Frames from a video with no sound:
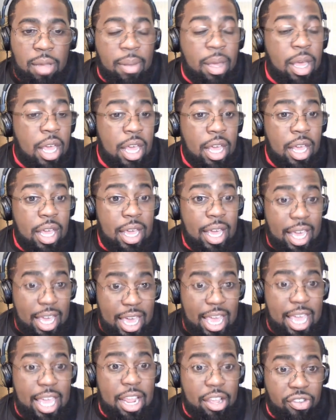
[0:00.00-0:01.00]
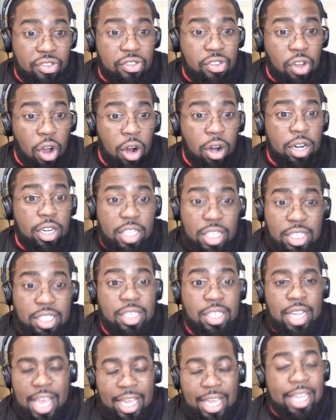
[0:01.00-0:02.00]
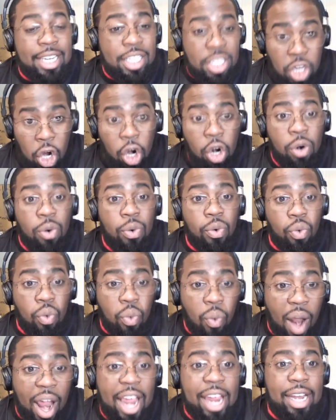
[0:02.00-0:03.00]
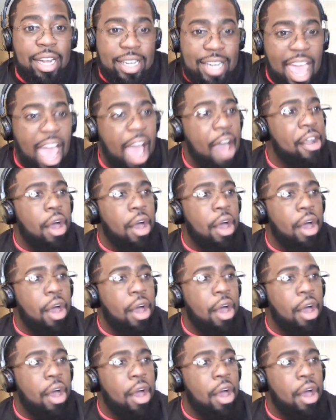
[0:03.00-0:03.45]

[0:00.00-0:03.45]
and it can start right now.